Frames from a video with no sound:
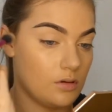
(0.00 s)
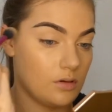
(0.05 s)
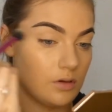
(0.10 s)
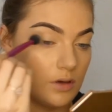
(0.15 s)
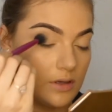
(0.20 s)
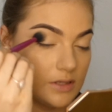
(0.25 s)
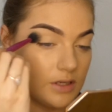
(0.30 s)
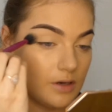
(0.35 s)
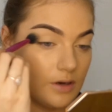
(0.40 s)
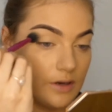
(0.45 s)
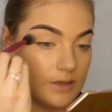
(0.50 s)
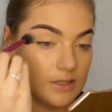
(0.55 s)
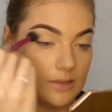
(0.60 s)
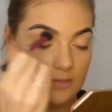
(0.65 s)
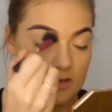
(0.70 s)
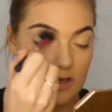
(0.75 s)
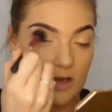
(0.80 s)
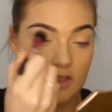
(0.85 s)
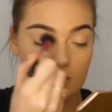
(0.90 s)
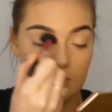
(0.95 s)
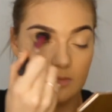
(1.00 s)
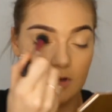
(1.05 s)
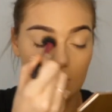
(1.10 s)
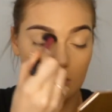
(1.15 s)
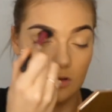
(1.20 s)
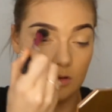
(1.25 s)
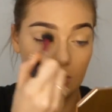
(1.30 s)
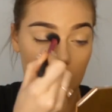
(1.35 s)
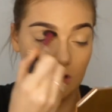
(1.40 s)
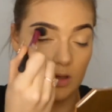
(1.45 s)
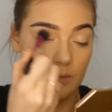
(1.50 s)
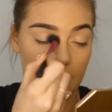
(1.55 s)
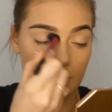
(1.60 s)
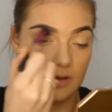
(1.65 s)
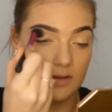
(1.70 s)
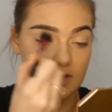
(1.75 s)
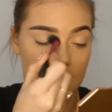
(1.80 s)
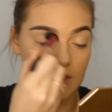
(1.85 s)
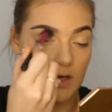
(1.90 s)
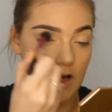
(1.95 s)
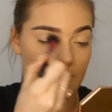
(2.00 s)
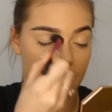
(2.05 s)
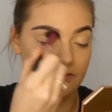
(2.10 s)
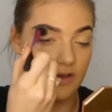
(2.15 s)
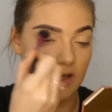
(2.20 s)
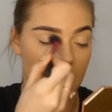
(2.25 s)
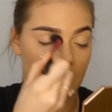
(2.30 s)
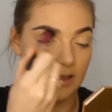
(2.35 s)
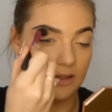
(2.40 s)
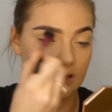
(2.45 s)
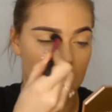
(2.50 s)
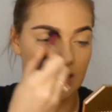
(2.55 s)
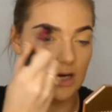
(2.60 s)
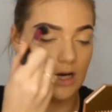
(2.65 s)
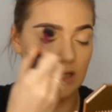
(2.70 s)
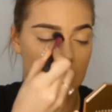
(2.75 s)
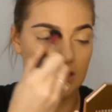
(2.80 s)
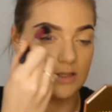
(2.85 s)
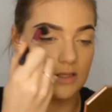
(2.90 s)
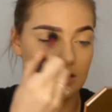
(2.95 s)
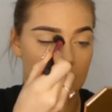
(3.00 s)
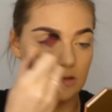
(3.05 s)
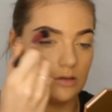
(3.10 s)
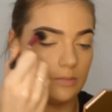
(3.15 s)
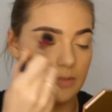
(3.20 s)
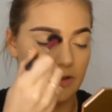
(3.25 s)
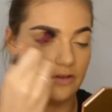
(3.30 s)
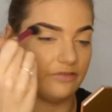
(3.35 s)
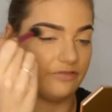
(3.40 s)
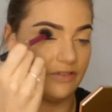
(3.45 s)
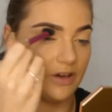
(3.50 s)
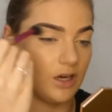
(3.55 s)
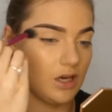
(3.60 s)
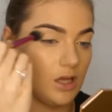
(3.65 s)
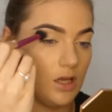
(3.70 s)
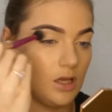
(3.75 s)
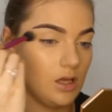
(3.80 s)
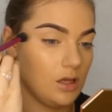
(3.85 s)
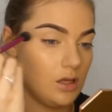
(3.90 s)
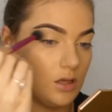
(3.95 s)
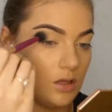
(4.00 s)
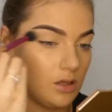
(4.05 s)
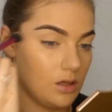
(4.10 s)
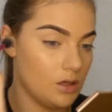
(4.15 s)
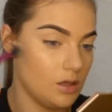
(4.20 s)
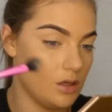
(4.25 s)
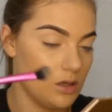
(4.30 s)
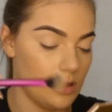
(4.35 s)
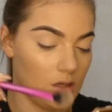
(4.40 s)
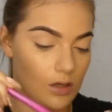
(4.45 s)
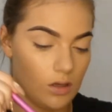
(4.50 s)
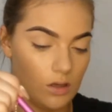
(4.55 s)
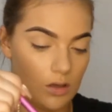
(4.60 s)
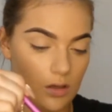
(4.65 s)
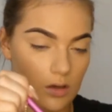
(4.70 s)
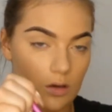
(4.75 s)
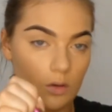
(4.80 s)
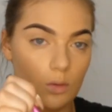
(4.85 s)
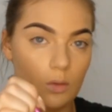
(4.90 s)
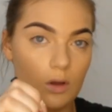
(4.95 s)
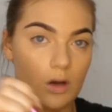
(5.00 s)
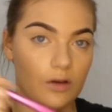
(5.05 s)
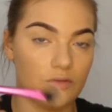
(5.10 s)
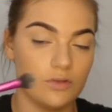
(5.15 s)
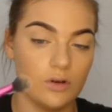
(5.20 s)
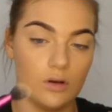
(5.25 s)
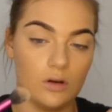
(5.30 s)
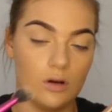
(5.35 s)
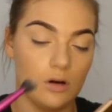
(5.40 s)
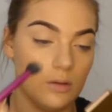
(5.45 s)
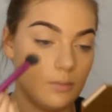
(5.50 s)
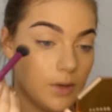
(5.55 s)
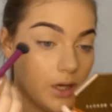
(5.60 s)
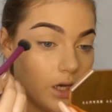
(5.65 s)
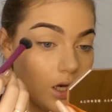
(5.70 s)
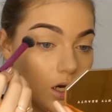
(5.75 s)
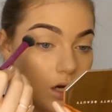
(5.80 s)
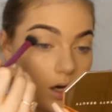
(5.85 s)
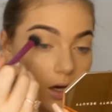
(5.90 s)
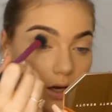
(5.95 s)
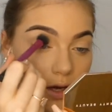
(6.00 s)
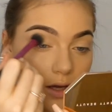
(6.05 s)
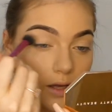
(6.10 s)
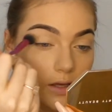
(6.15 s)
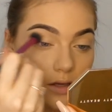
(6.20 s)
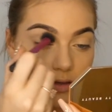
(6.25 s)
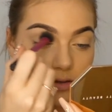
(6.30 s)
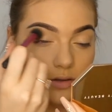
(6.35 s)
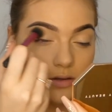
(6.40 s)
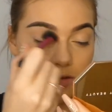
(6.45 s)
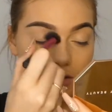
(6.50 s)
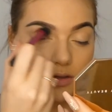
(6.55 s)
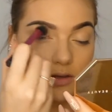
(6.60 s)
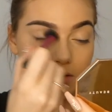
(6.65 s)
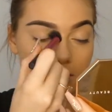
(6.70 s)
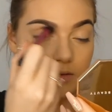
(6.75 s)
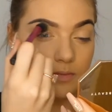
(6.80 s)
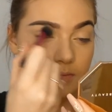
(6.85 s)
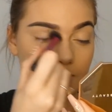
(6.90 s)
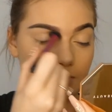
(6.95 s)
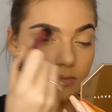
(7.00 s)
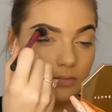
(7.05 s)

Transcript: Because I know sometimes with my Hoola bronzer I feel like the colour's a little bit funny when I've got it on my eyes.